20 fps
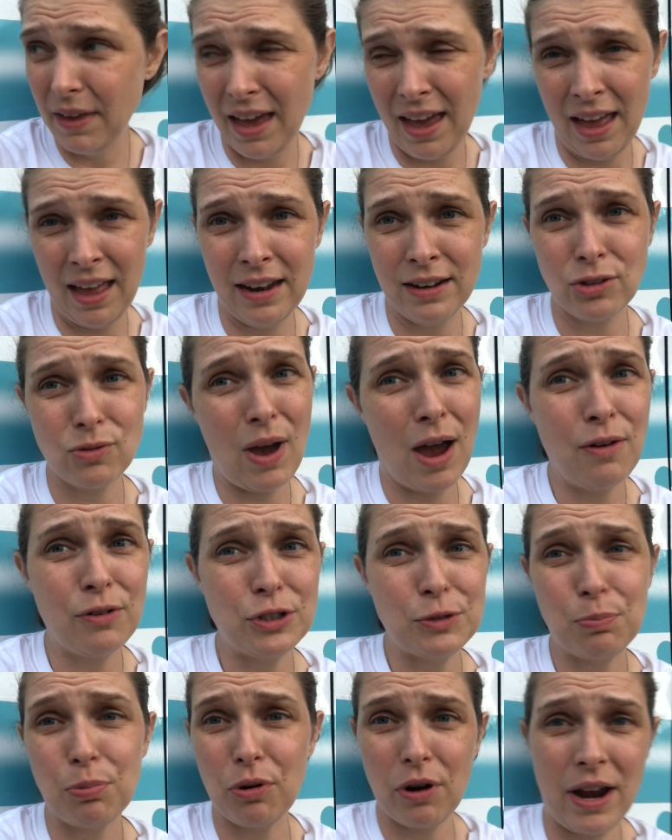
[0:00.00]
And so I
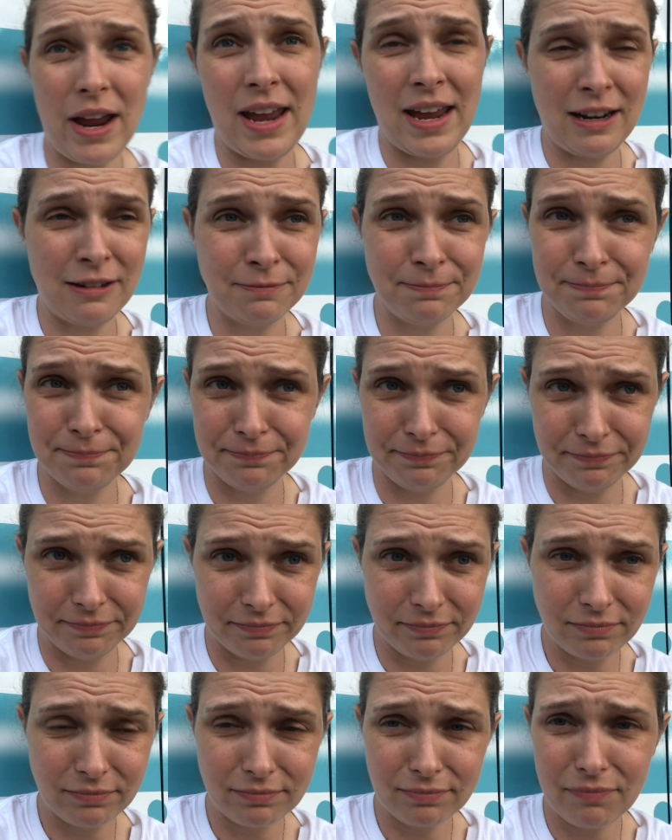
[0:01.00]
was praying,
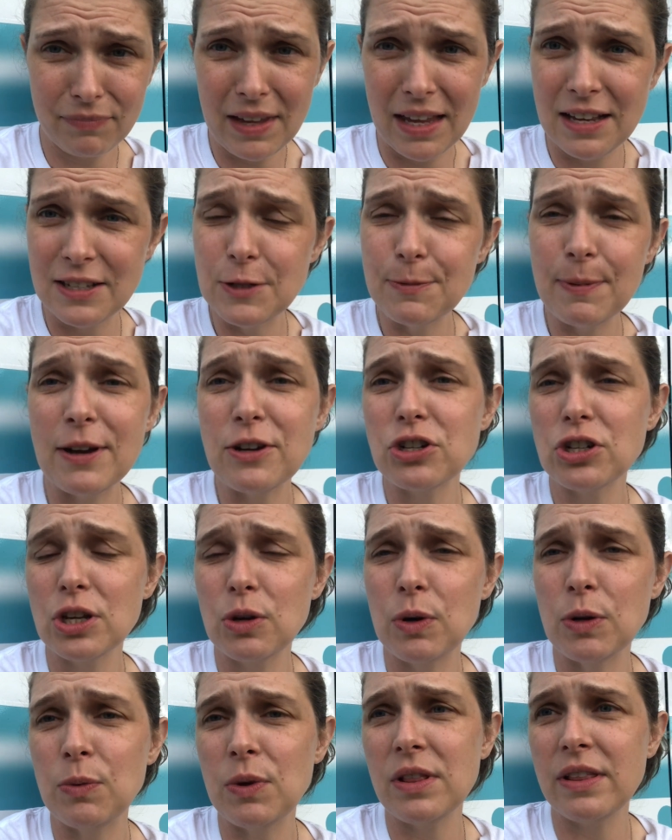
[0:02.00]
especially
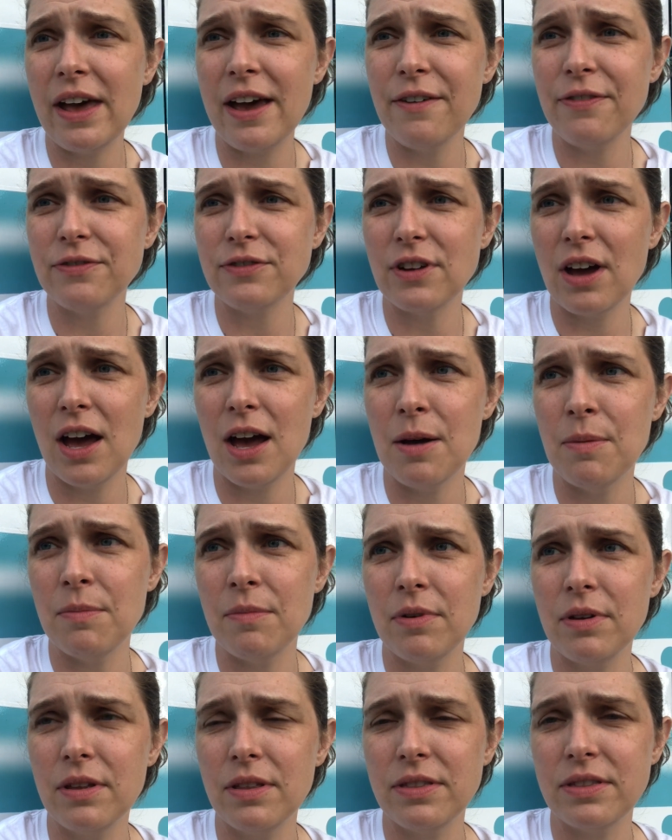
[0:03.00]
when we left
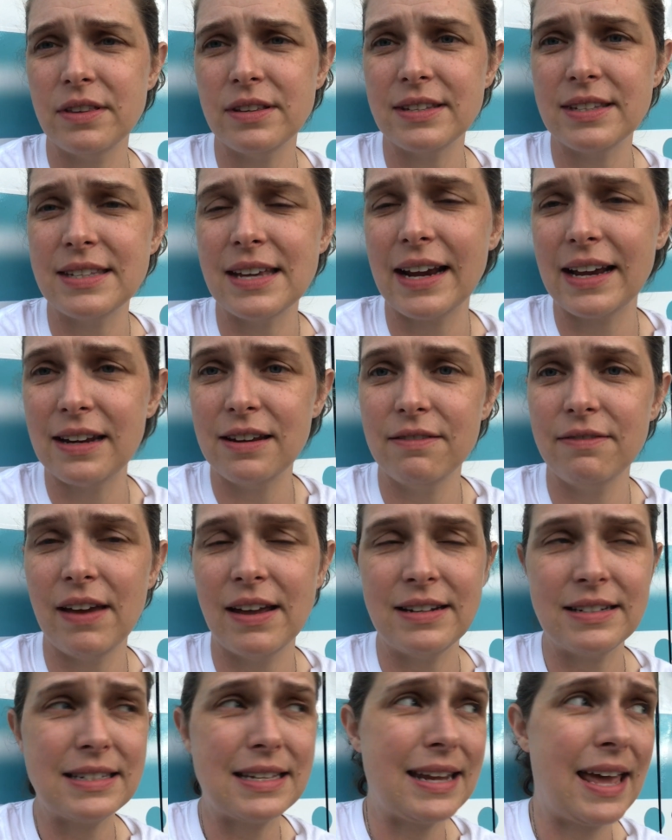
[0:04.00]
the second
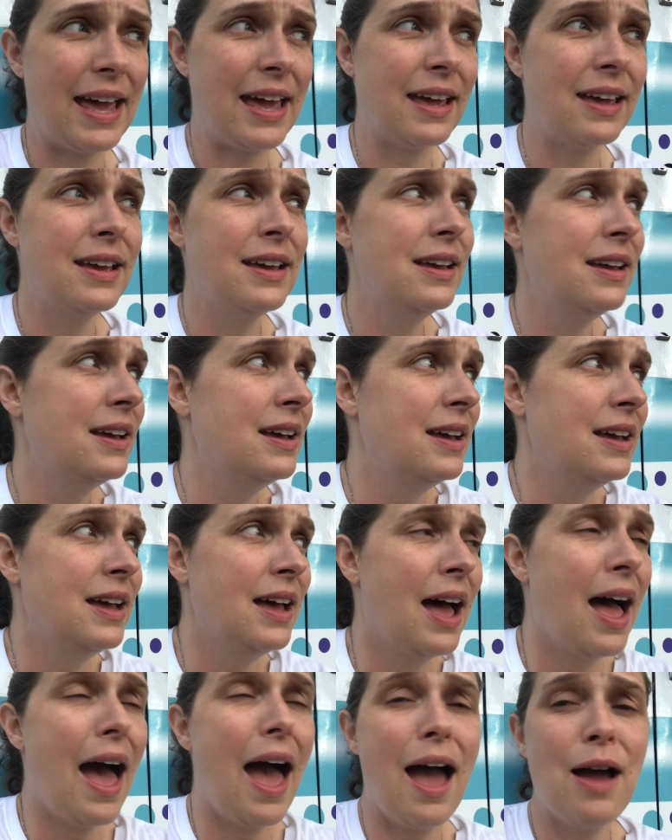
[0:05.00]
event today.
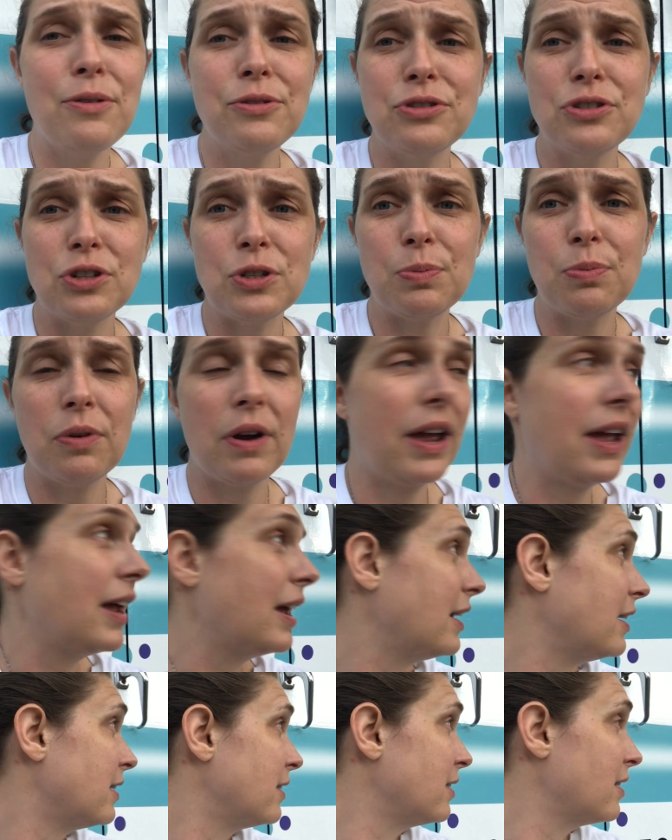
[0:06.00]
I was just
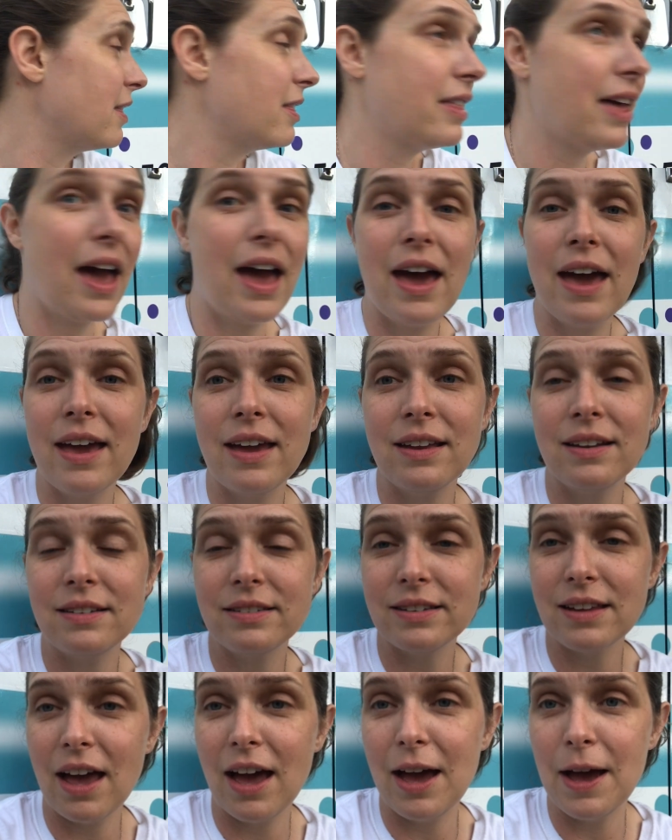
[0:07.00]
praying
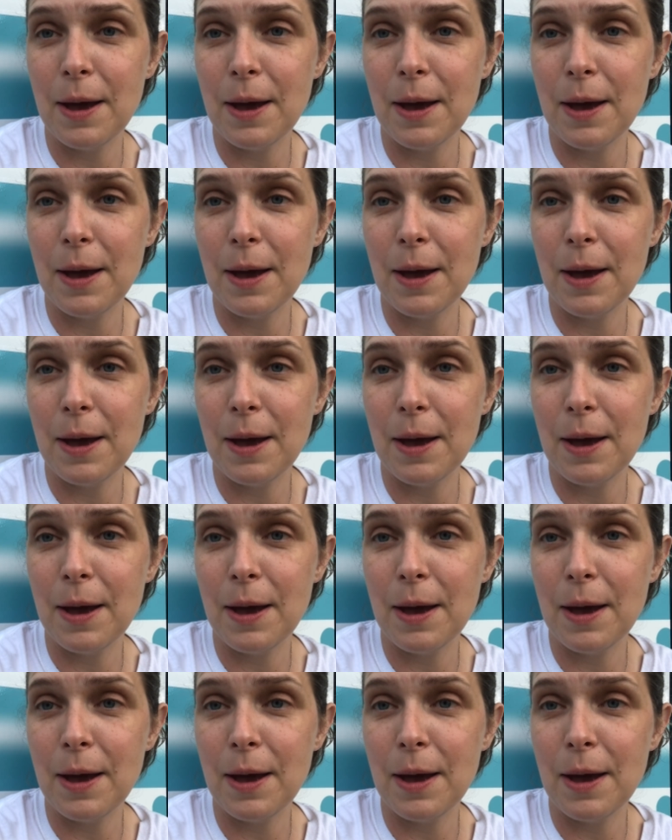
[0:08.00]
that